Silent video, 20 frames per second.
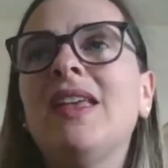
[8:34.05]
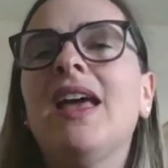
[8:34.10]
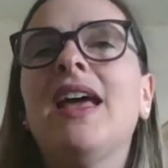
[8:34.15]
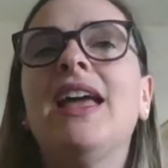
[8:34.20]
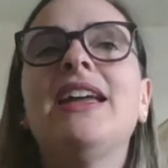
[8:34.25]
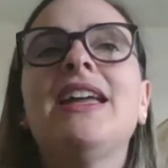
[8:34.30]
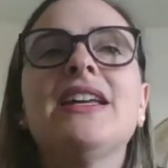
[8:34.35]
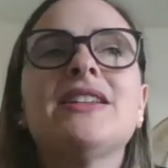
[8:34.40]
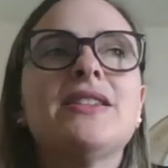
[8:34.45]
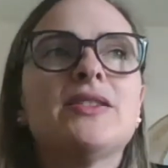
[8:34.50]

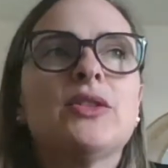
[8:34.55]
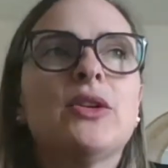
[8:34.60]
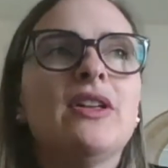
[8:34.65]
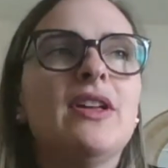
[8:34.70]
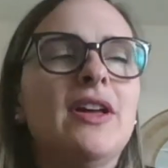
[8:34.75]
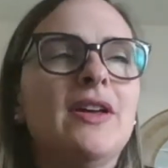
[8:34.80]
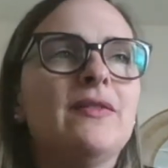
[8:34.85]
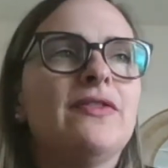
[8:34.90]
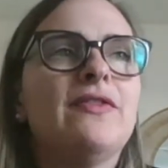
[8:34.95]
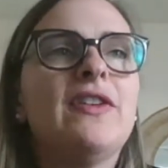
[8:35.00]
I guess,
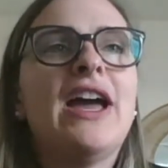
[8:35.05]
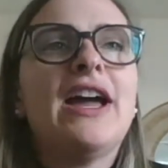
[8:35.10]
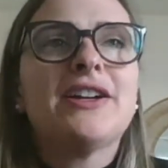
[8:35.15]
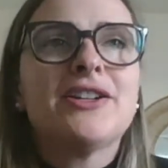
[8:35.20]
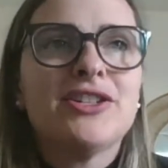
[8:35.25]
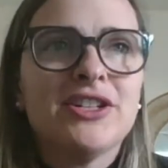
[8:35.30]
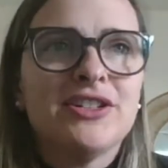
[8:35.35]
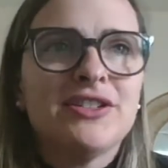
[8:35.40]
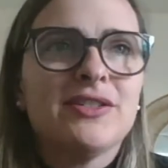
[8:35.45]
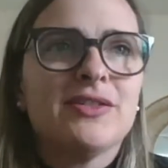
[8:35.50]

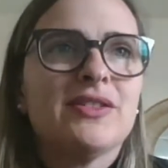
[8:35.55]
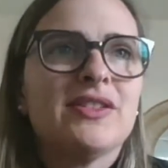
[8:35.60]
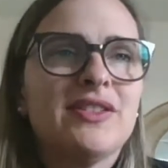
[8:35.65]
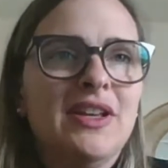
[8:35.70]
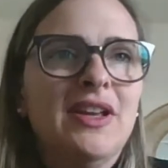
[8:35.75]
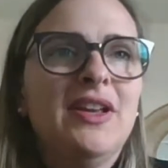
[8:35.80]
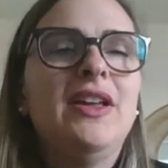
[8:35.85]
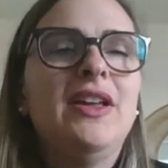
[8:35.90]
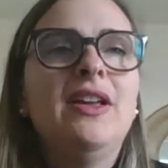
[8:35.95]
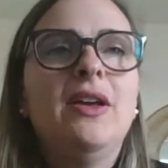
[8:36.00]
factions.
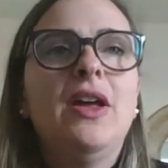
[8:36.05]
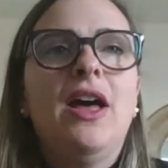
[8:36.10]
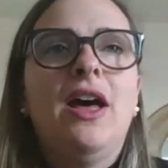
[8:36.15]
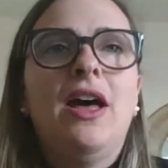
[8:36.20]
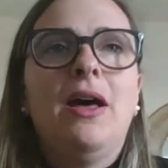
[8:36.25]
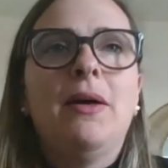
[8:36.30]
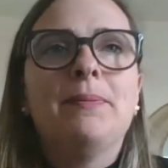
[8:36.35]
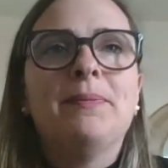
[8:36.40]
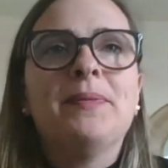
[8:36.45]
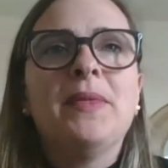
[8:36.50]

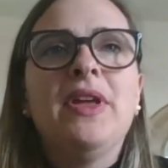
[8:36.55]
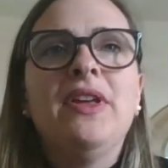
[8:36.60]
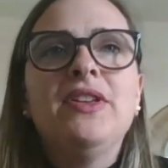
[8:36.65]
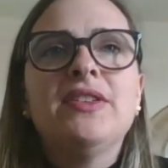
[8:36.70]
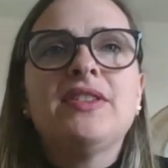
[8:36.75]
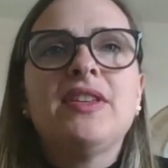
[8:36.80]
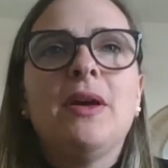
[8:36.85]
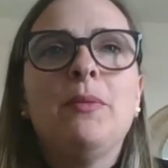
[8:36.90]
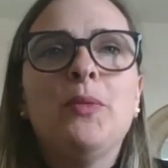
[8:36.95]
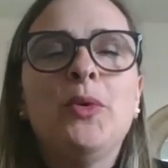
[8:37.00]

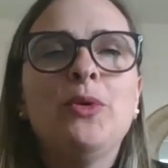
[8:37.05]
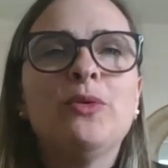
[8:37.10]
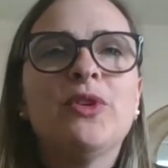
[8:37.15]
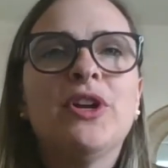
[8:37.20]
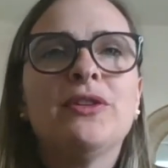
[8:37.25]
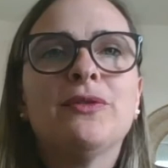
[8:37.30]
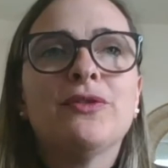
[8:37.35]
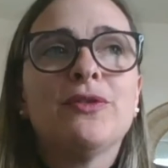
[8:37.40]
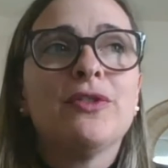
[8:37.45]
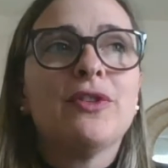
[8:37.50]
Some will
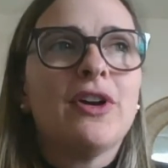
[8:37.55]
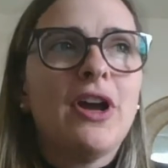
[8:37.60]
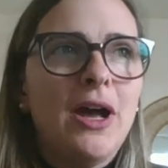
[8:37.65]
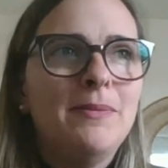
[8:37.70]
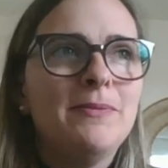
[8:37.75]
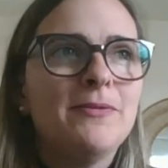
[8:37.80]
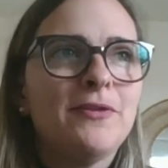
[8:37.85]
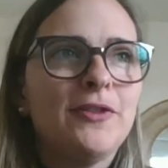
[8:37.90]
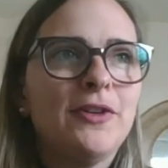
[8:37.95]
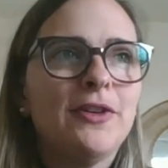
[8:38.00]
run for
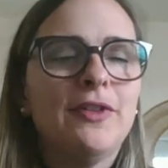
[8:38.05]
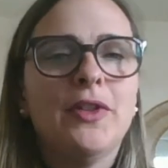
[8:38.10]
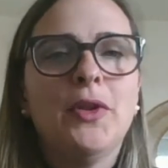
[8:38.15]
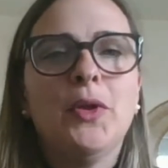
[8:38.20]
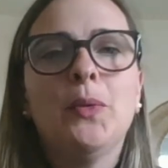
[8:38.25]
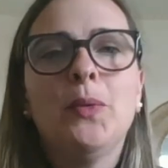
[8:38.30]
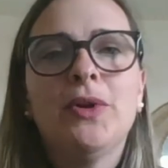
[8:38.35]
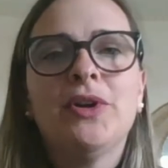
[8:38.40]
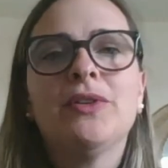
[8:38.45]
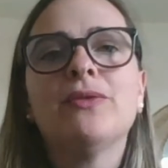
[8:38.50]
comfort and
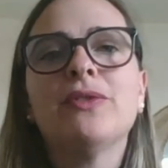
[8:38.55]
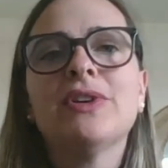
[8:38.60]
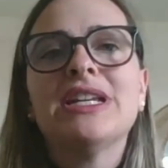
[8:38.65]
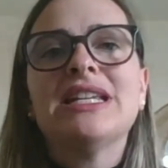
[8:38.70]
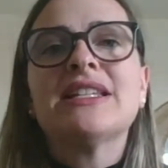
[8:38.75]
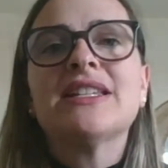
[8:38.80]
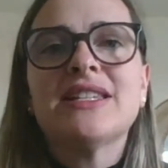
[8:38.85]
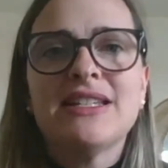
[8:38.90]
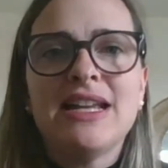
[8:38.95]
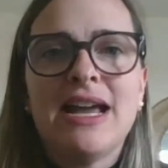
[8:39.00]
they'll want to
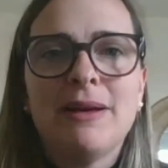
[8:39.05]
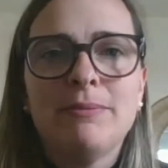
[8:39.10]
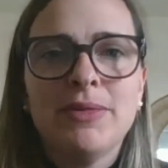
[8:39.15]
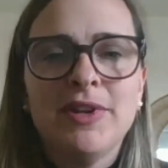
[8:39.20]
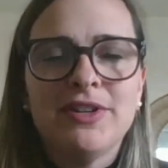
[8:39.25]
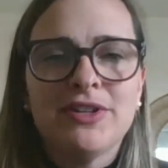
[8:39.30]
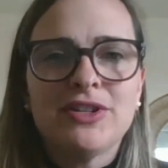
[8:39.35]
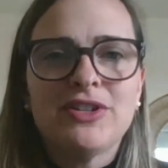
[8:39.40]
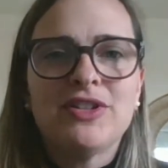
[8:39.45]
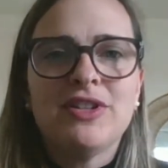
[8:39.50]

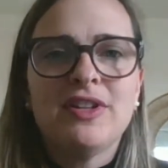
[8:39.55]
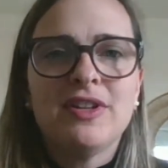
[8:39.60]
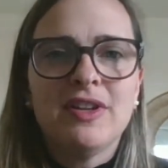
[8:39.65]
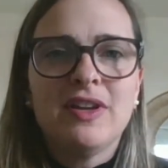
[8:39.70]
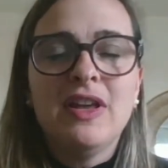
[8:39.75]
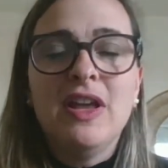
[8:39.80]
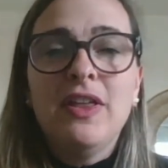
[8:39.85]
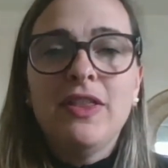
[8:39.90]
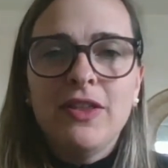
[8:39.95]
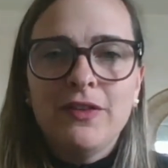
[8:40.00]
reestablish the
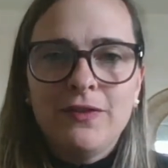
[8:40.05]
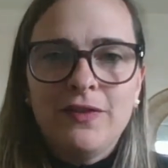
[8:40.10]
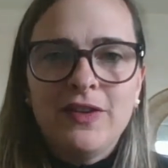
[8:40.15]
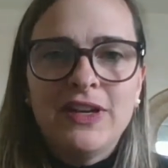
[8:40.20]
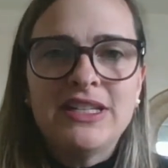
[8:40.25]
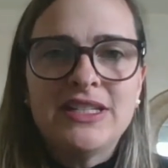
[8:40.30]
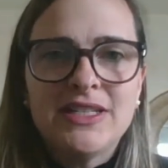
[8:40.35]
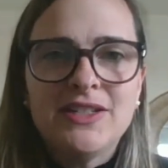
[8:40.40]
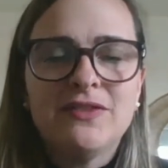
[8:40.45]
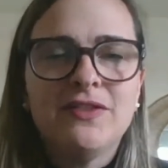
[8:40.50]

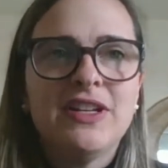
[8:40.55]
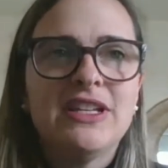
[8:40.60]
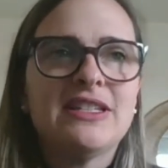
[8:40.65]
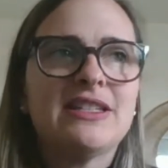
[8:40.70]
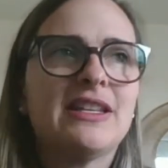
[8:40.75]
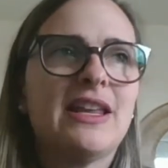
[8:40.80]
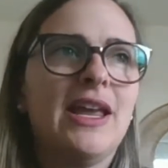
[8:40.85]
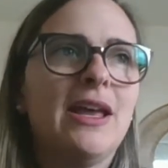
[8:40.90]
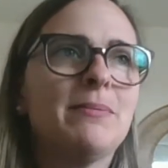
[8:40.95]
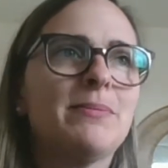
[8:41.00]
face-to-face
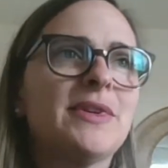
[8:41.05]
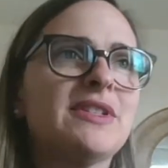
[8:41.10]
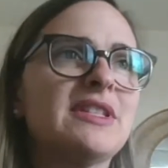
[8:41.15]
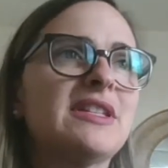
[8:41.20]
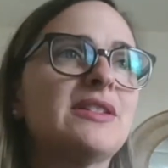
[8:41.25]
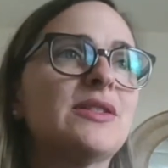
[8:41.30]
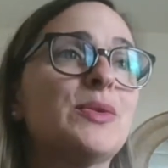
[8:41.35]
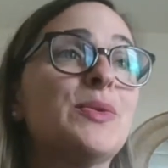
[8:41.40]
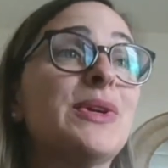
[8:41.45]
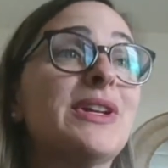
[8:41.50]
campus
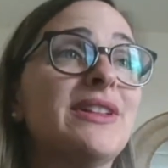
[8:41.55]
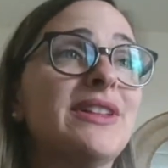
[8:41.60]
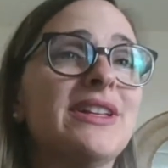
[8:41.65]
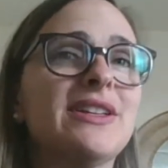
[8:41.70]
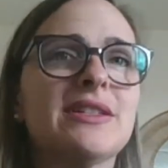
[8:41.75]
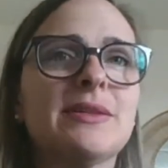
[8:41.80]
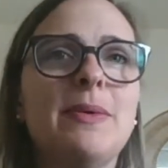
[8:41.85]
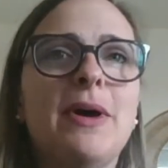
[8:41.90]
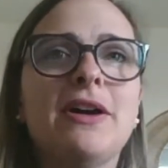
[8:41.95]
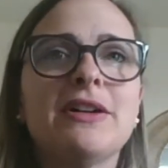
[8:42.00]
as quickly
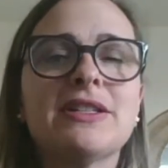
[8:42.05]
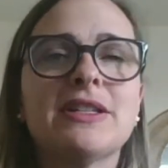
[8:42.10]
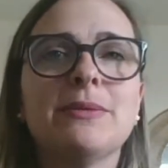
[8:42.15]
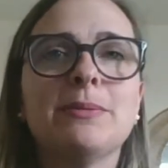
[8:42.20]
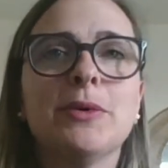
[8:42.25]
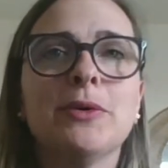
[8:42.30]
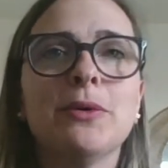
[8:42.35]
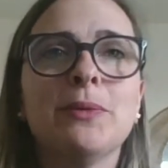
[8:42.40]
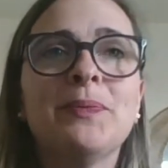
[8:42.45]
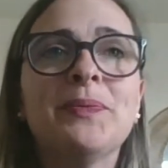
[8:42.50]
as
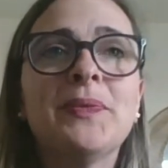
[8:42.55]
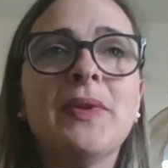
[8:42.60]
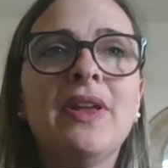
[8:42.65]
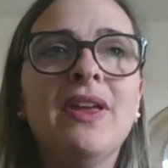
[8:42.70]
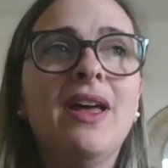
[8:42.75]
possible.